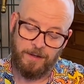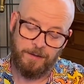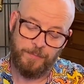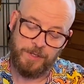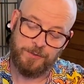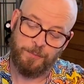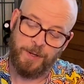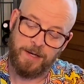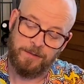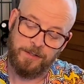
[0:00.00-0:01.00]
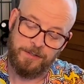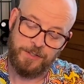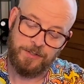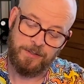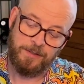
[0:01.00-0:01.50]
these are bottle
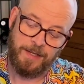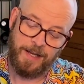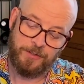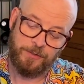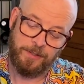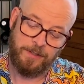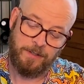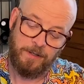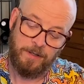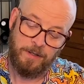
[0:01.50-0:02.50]
conditioned and actually